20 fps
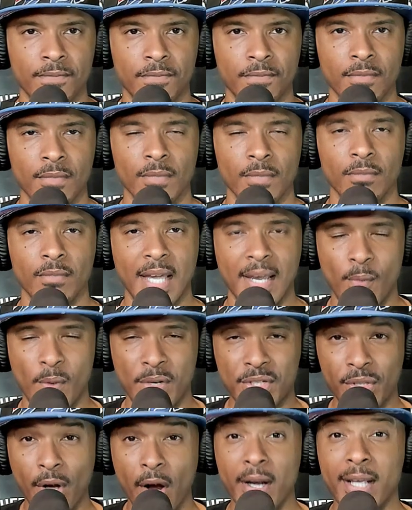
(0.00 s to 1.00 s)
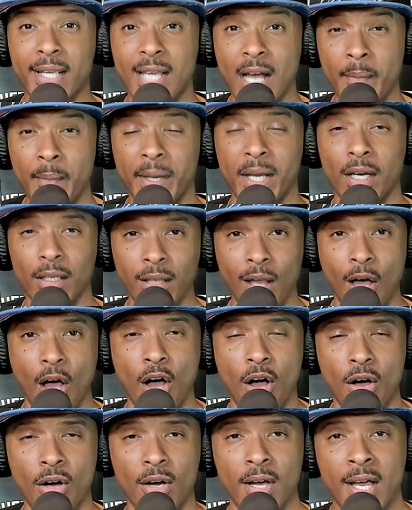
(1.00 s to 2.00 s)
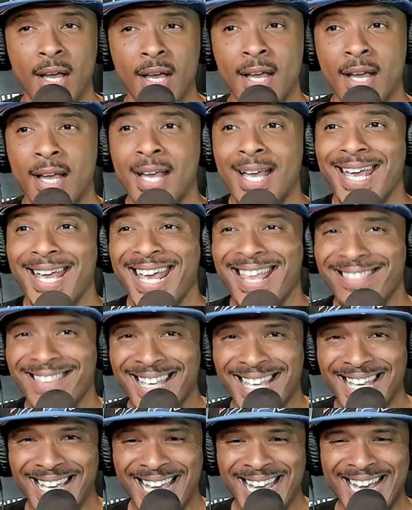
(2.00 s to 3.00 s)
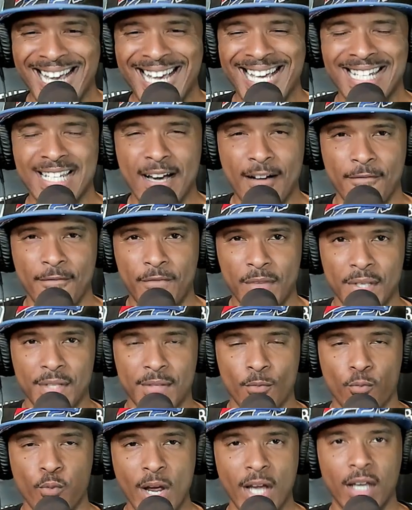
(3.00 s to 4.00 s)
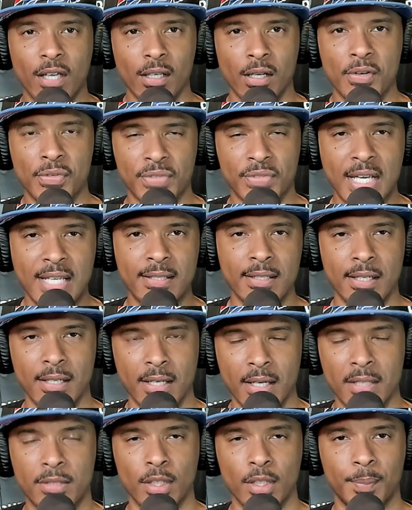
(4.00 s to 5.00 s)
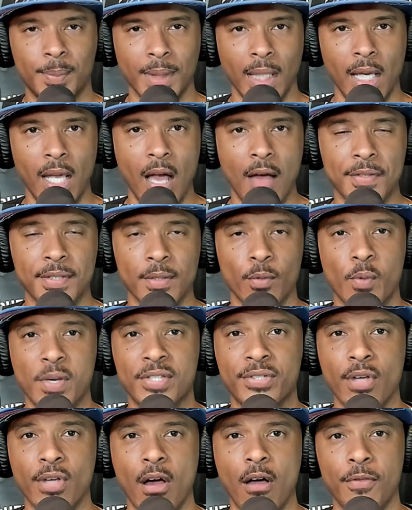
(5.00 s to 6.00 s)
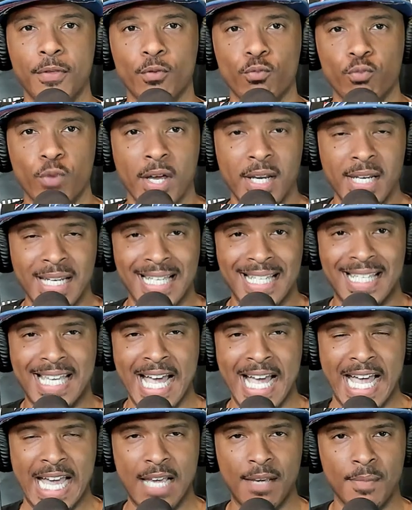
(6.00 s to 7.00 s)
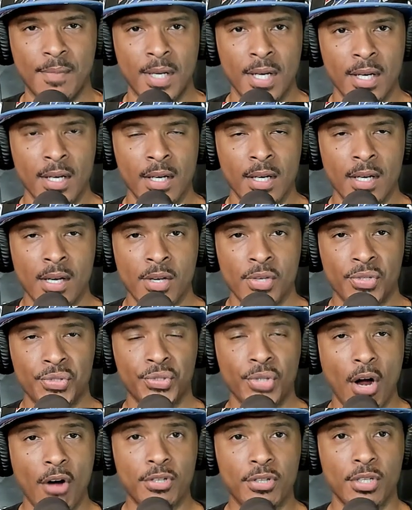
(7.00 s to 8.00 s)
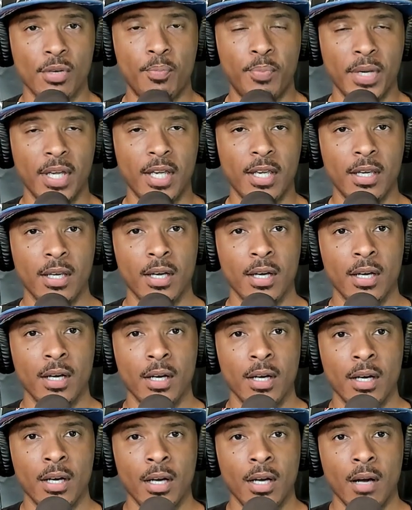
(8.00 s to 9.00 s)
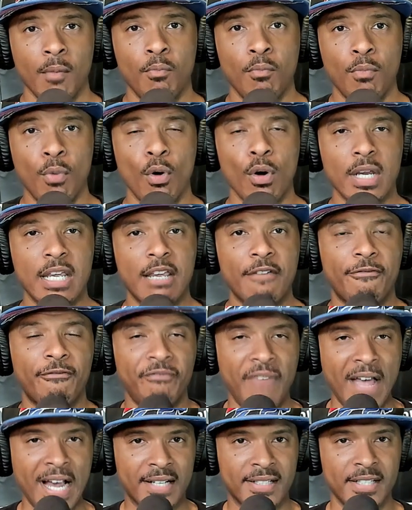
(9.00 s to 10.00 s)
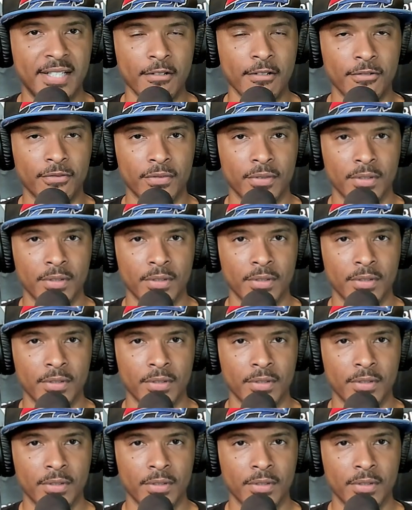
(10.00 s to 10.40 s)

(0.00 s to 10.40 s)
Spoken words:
We started coming along in the end of the regular season and into the playoffs, and we saw the running game start to be more effective.